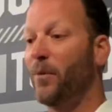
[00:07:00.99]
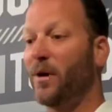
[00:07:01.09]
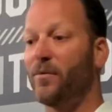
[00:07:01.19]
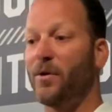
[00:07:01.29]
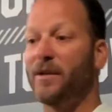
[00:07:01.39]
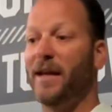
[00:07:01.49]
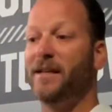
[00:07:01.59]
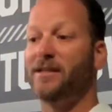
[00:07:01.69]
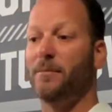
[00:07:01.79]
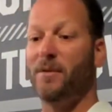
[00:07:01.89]
whatever it
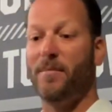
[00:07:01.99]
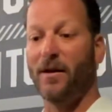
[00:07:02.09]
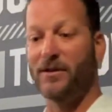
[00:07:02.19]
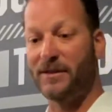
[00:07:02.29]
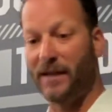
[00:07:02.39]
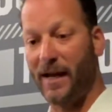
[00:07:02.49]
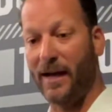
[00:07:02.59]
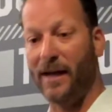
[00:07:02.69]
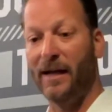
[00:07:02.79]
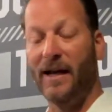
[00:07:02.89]
takes to be better
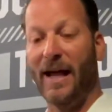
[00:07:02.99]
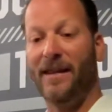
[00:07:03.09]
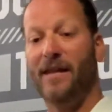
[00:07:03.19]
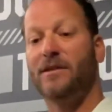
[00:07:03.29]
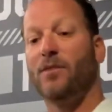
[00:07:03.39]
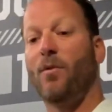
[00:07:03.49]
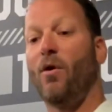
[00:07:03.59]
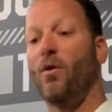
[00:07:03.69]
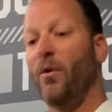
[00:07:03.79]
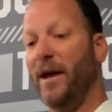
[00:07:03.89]
today, and then
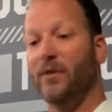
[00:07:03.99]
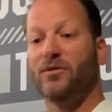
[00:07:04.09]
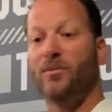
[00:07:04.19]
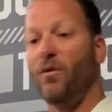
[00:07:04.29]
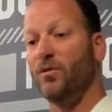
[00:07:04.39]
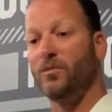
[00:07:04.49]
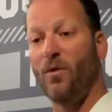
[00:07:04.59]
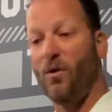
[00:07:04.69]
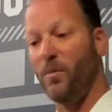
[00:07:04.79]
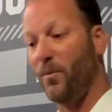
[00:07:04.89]
tomorrow, handle
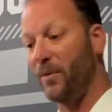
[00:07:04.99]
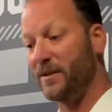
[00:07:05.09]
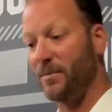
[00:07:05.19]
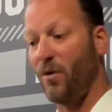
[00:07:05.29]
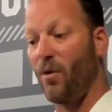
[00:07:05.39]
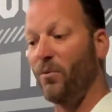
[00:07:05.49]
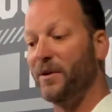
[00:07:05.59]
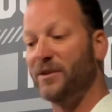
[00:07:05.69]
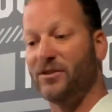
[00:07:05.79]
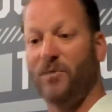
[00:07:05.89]
tomorrow, but when
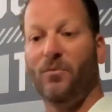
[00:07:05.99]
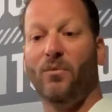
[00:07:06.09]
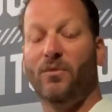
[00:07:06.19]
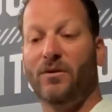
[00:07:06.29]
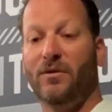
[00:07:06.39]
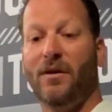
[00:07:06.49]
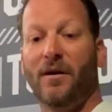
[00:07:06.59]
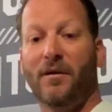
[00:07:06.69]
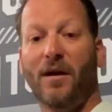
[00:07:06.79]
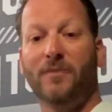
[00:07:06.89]
the sun
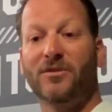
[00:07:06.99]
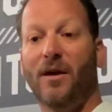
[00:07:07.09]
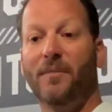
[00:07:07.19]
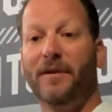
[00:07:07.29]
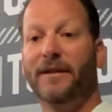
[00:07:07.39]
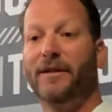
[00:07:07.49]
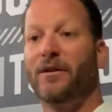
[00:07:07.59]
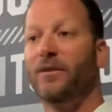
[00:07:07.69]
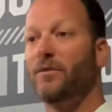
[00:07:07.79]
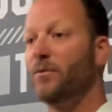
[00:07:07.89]
comes up,
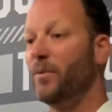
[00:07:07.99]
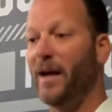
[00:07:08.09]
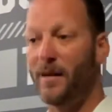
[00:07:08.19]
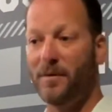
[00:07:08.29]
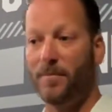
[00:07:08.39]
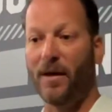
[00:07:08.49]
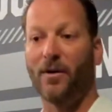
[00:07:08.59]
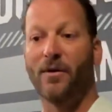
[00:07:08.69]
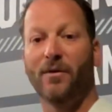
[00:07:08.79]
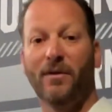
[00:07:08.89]
we got to be
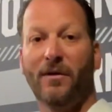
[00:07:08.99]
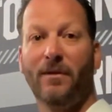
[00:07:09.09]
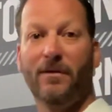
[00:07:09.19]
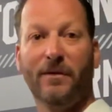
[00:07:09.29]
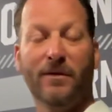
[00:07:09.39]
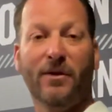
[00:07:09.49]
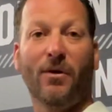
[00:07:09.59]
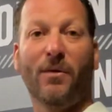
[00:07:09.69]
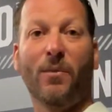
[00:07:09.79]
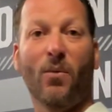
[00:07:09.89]
better, you
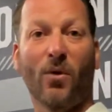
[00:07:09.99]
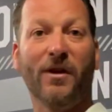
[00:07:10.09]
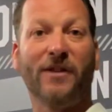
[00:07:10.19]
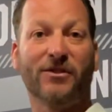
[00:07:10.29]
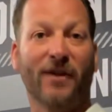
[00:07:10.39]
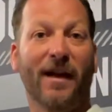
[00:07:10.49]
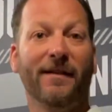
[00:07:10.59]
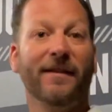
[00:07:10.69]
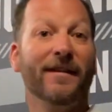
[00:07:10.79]
know, than we were yesterday,